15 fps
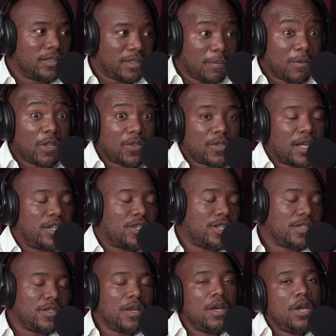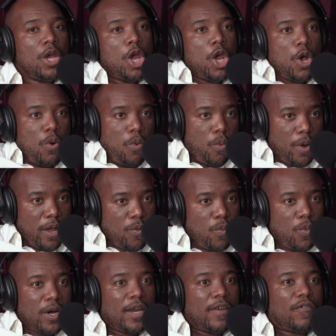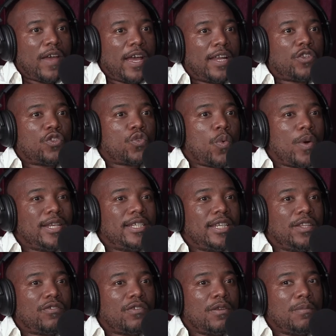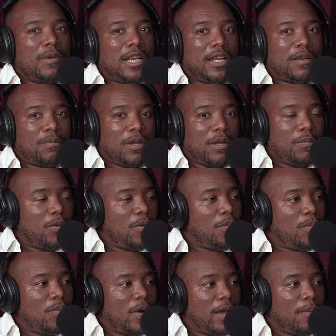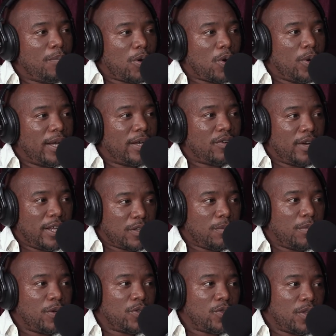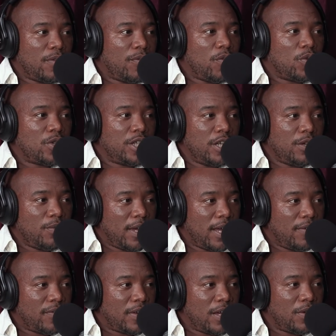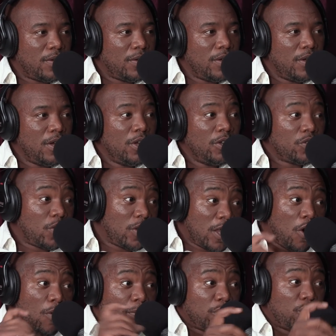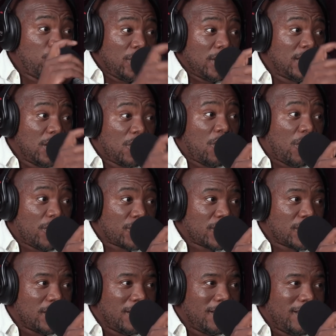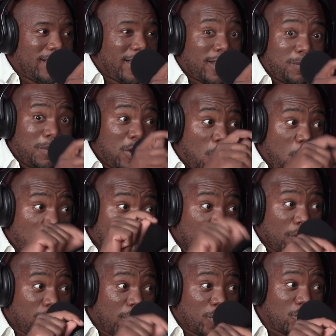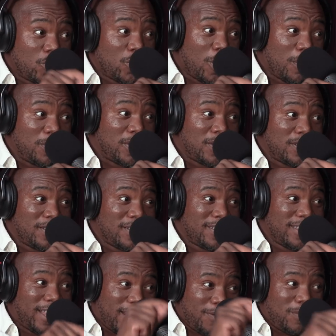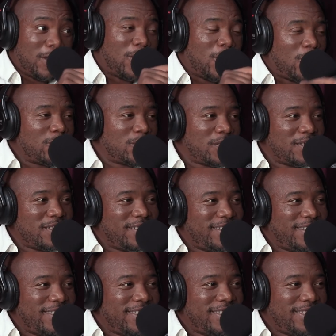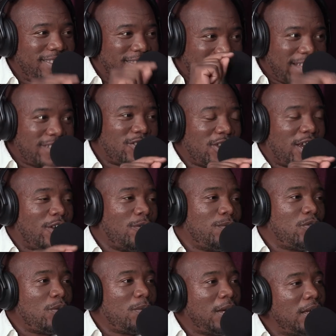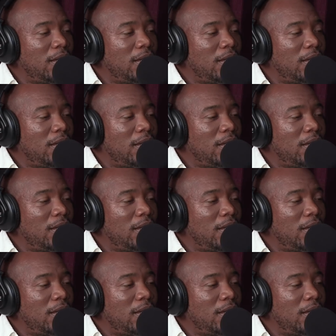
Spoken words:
some of those countries. We would have had 23 million people employed as opposed to the 14 we have now. So the opportunity cost has been all of those jobs that have been lost. That's Jacob Zuma.